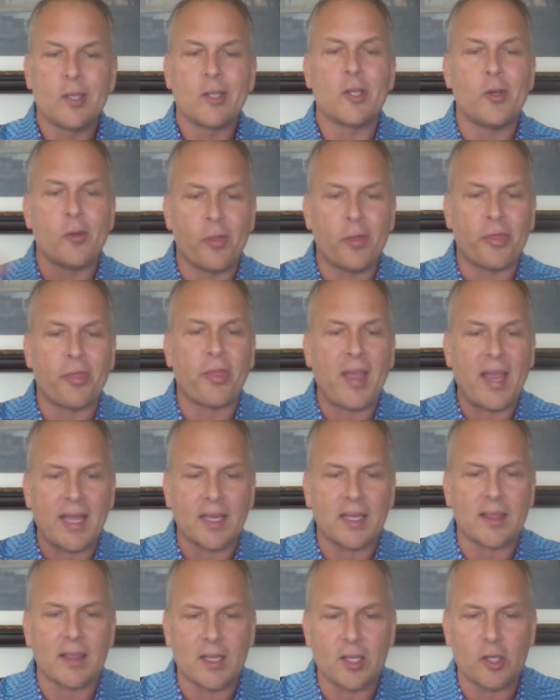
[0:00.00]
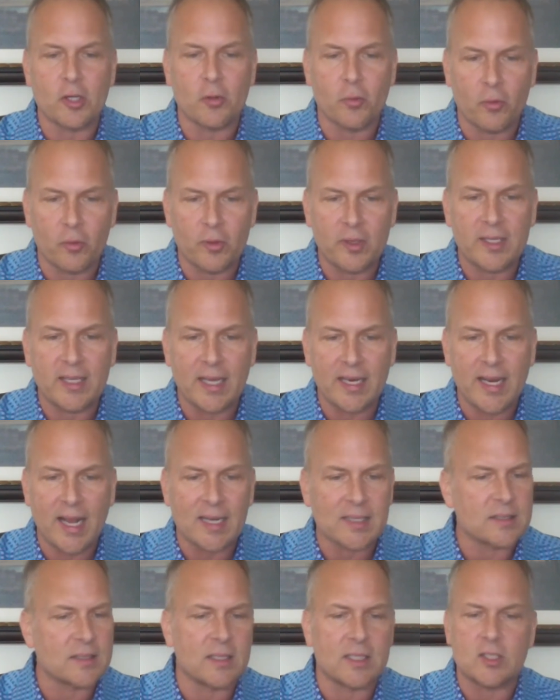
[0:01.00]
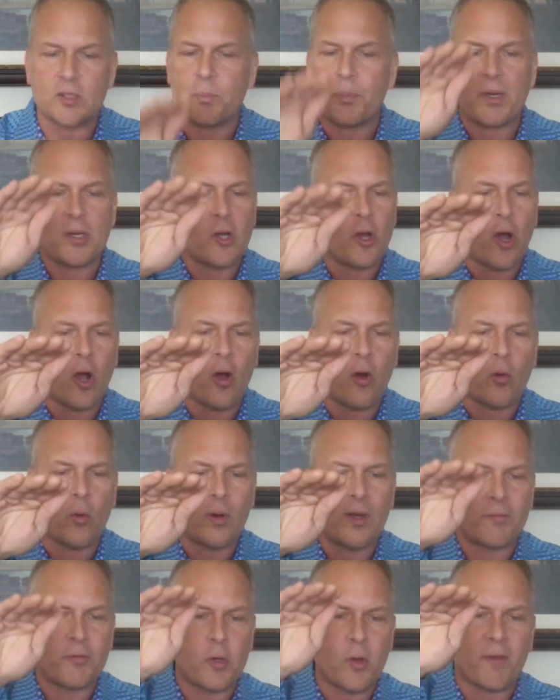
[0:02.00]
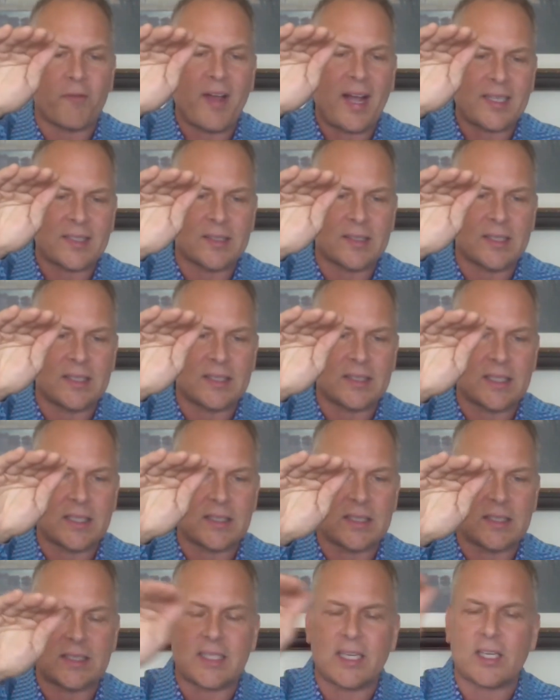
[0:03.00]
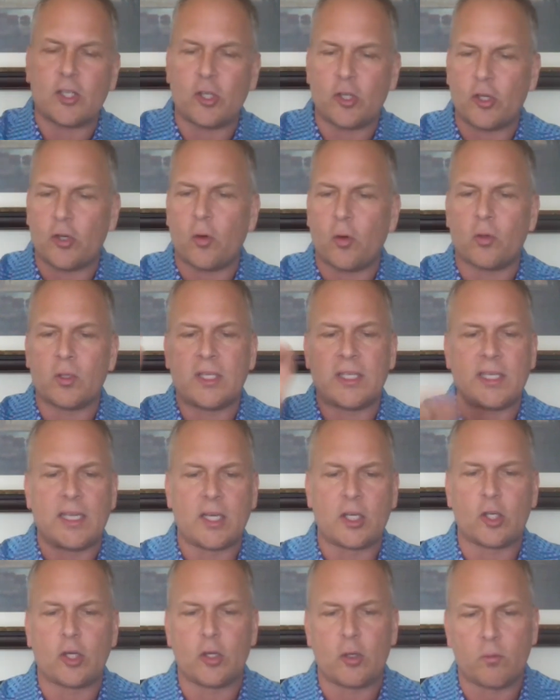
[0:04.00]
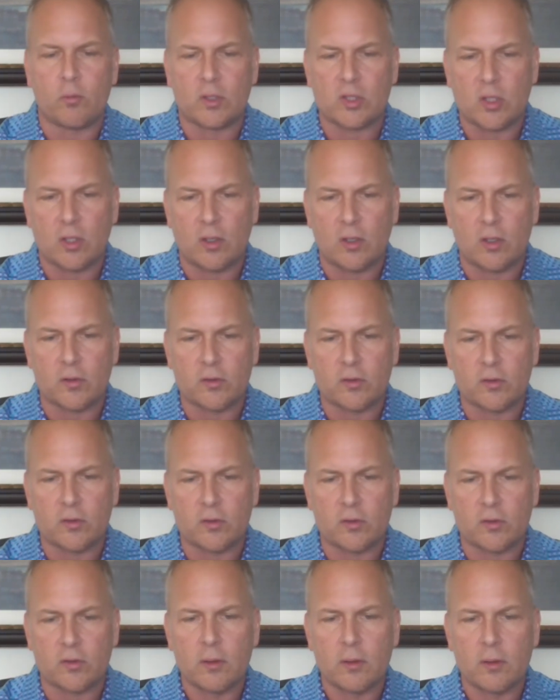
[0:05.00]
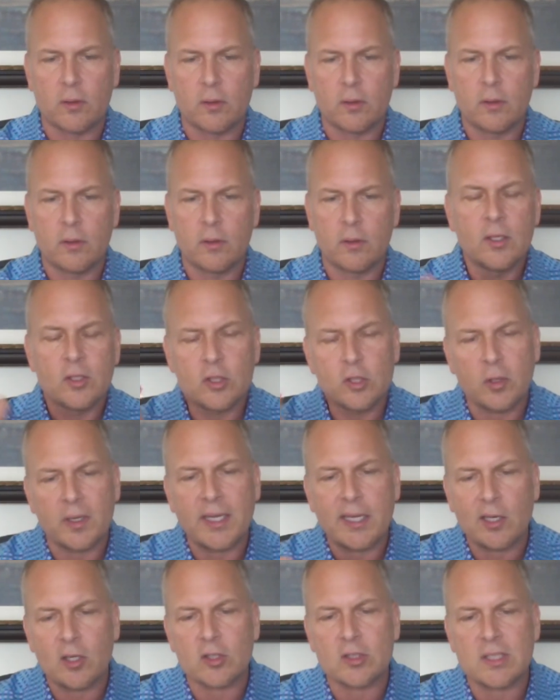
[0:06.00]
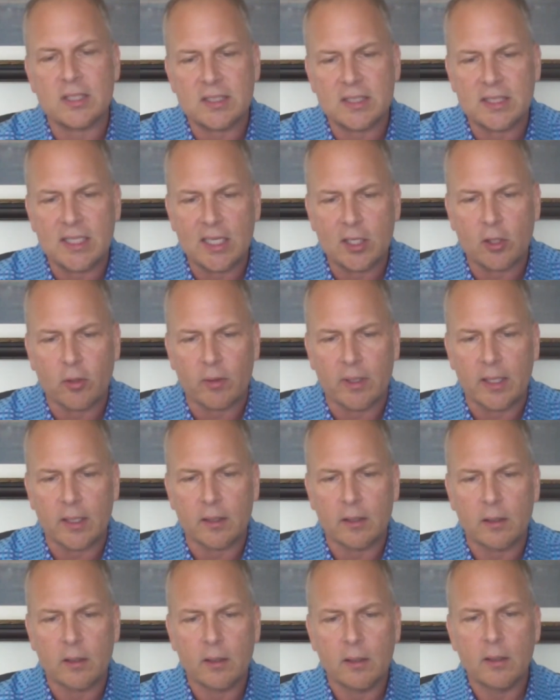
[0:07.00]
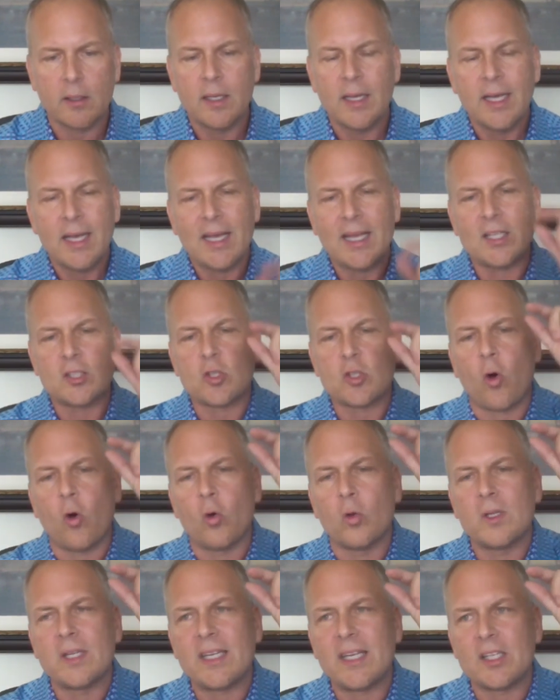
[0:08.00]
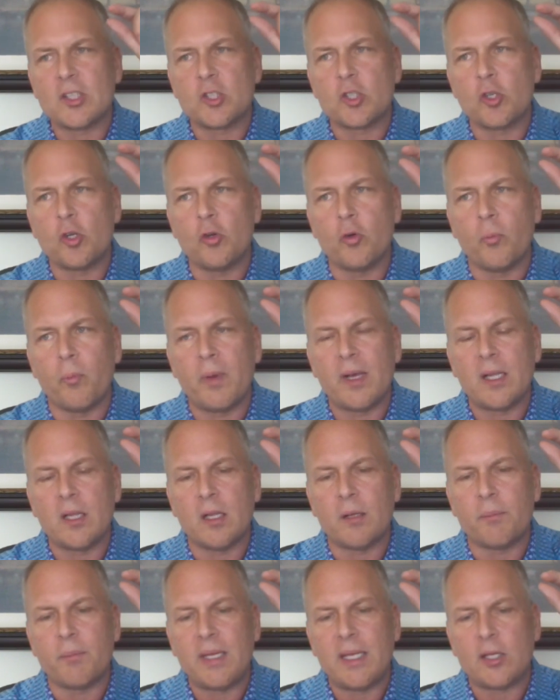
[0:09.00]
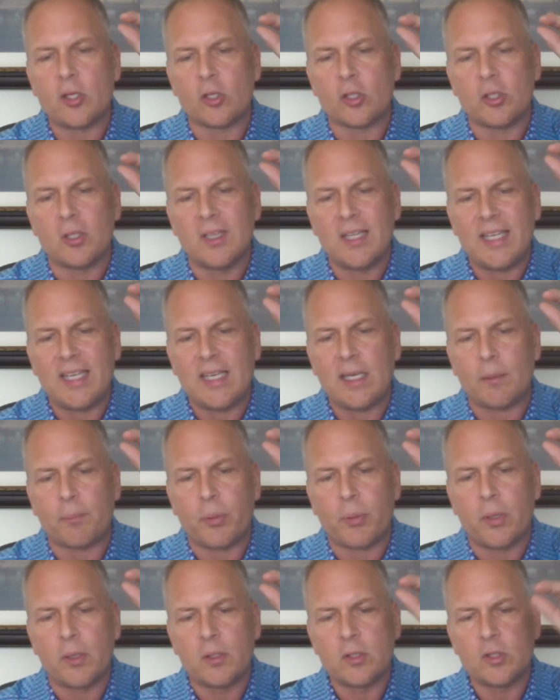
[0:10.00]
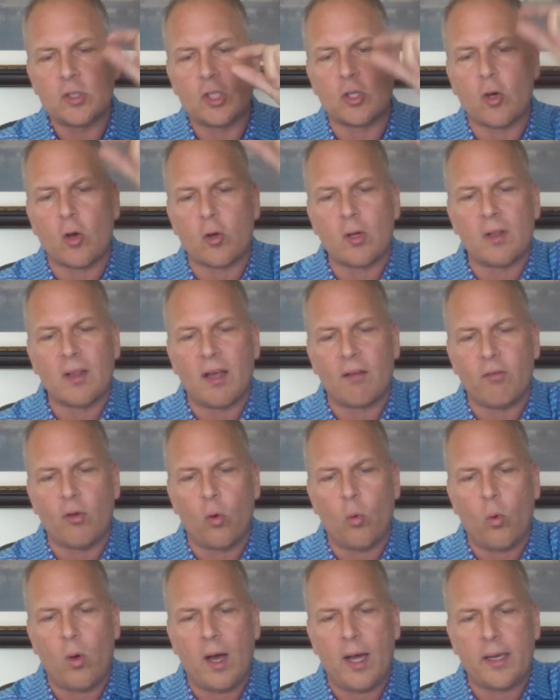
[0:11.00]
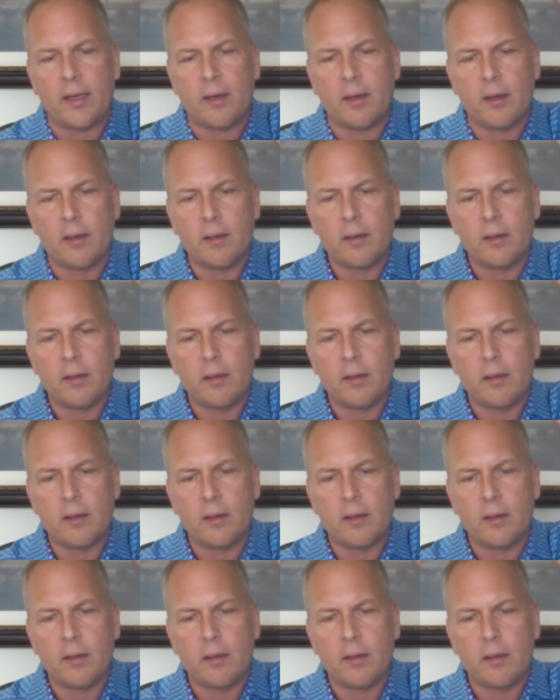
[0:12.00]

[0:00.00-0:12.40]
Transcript: you'd think that you'd get excellence, but no, if you have excellence as a standard, you only get good results. So here's the secret it's only a two millimeter leap to go to level one,